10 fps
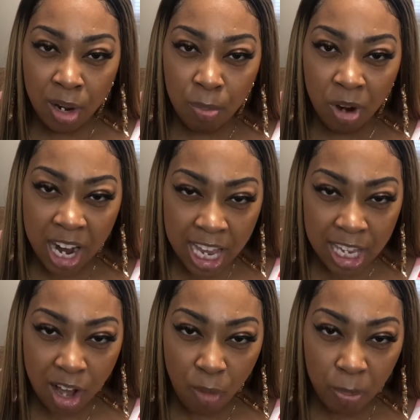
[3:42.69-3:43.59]
Bring
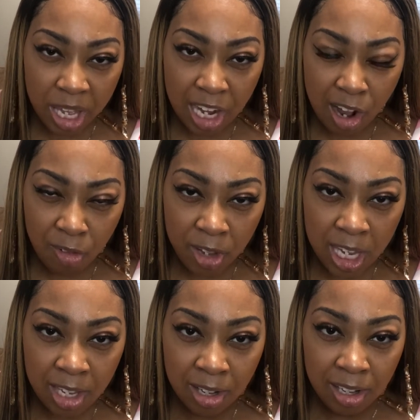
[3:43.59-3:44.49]
your butt over
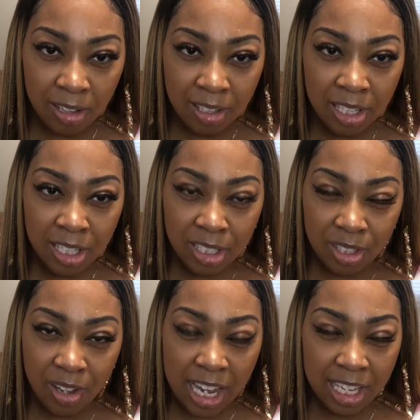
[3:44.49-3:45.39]
here so
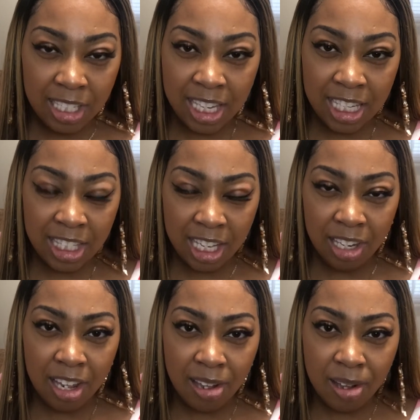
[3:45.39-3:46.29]
I can kiss and
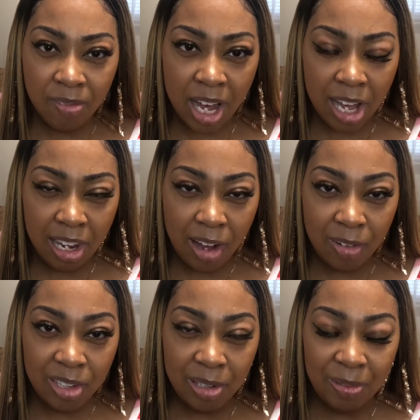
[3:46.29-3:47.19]
love all
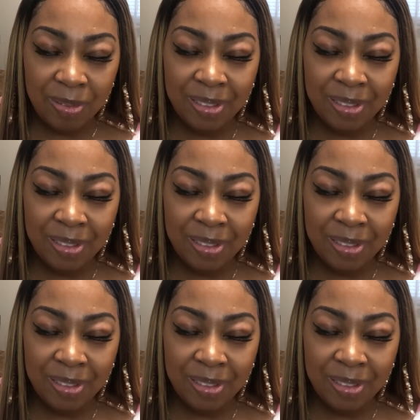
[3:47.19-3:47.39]
on you."